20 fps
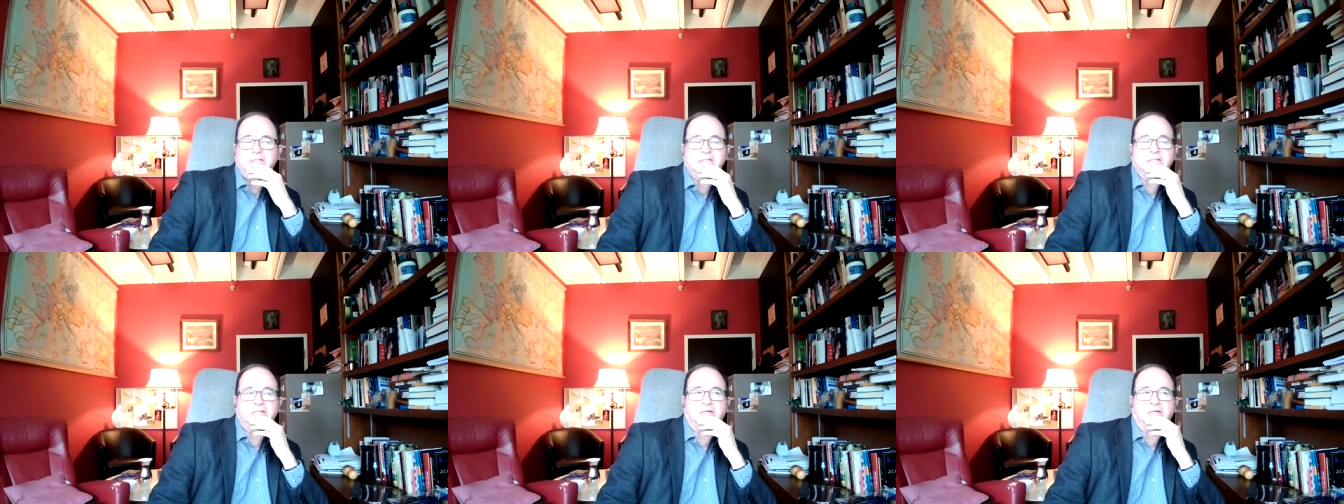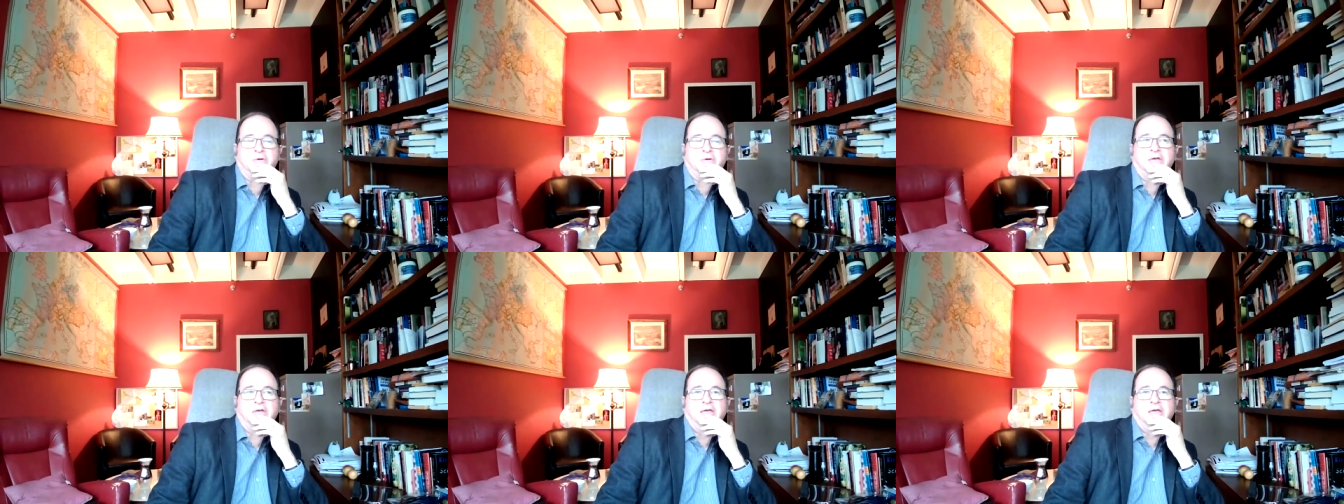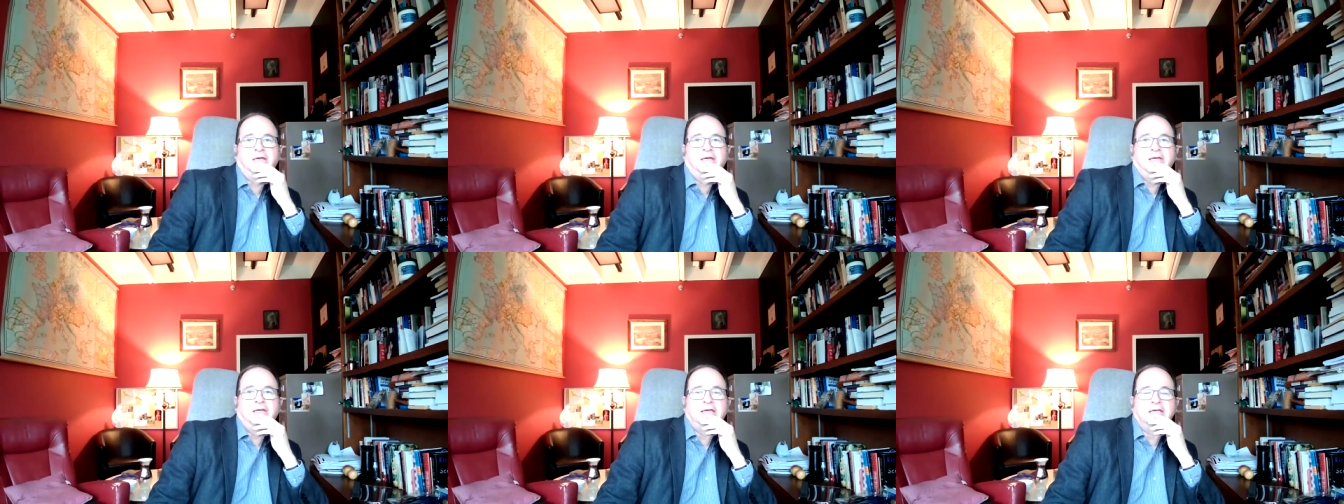So
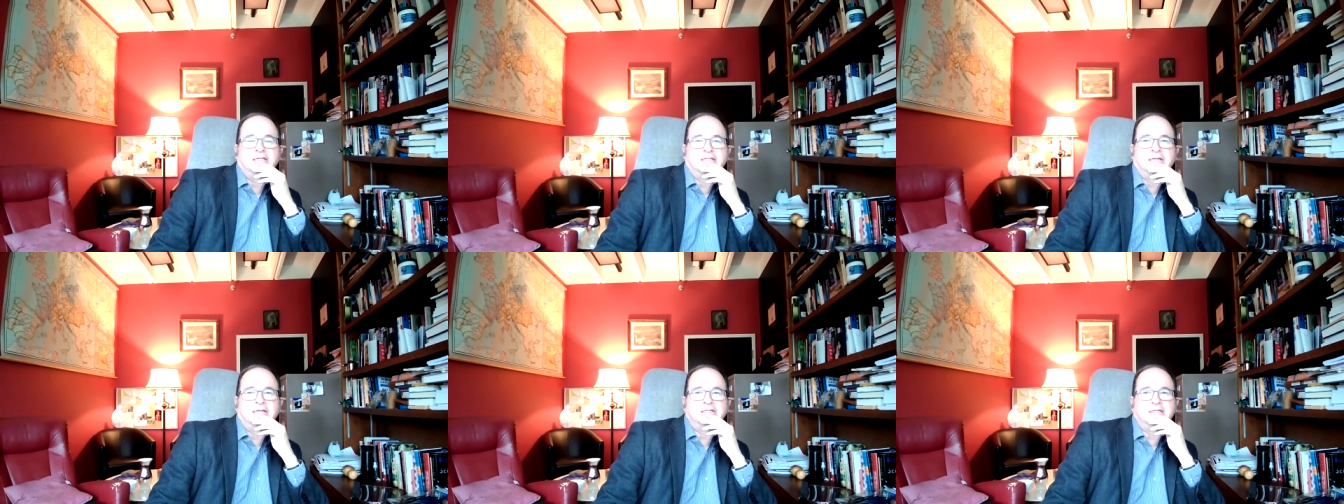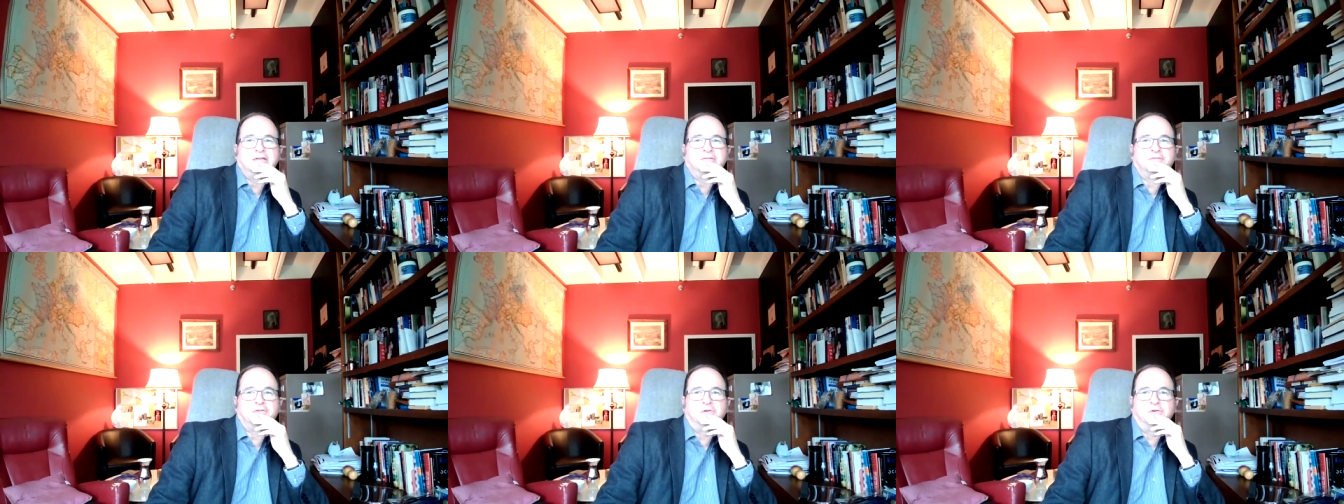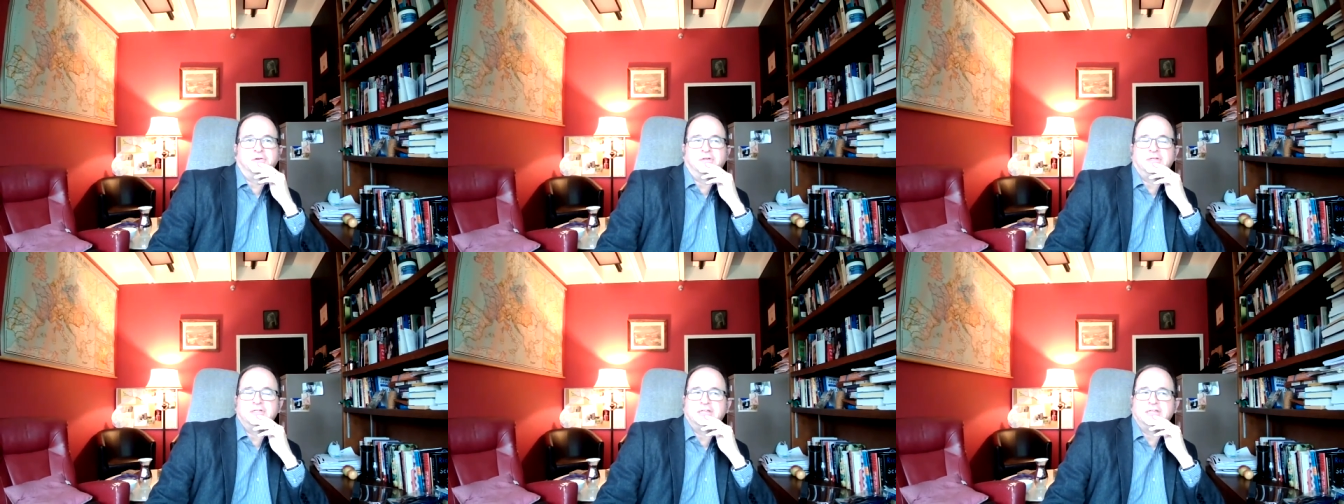yes, I'd say if
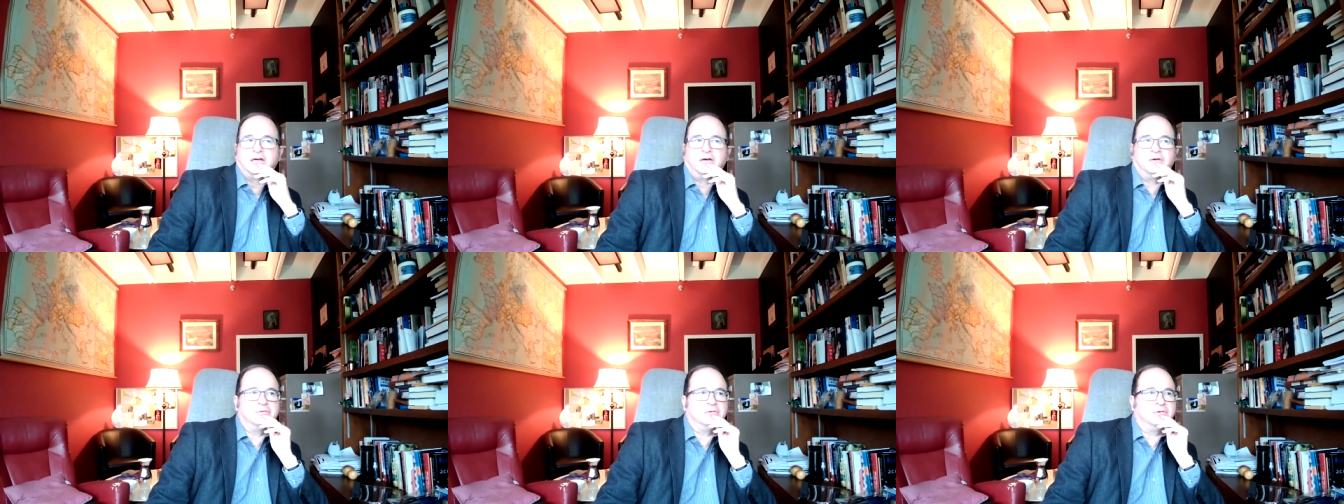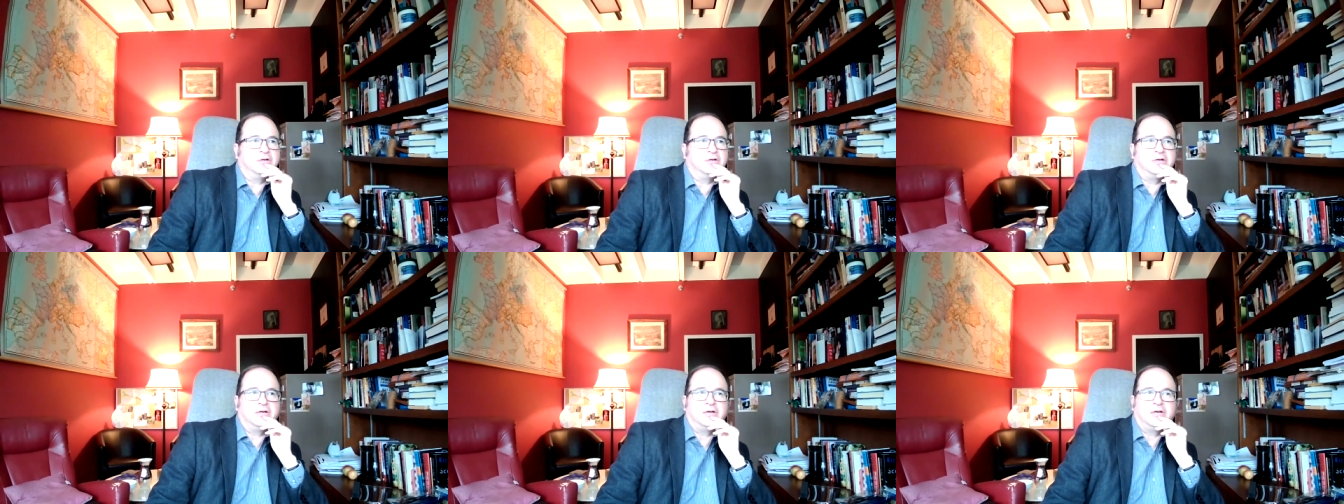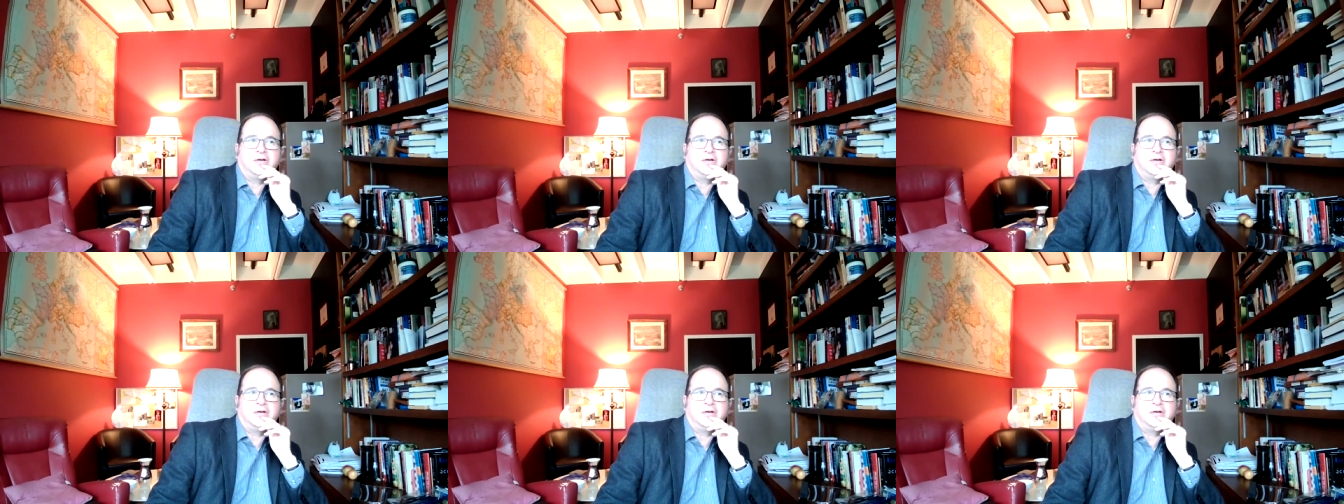you're in doubt,